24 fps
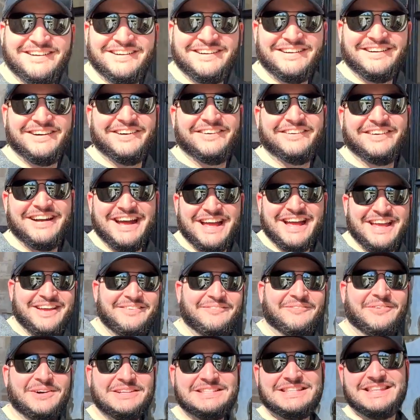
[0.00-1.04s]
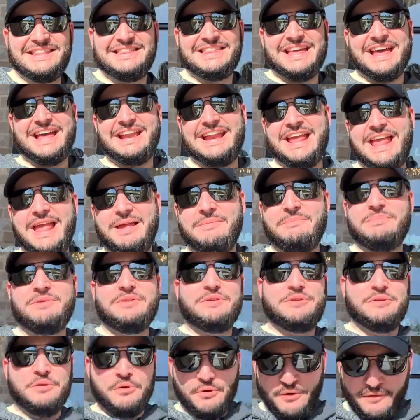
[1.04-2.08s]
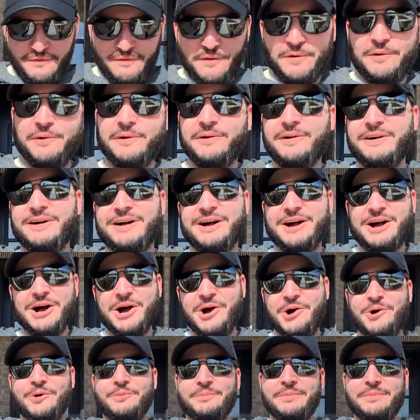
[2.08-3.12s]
All right, wasn't that a beautiful home?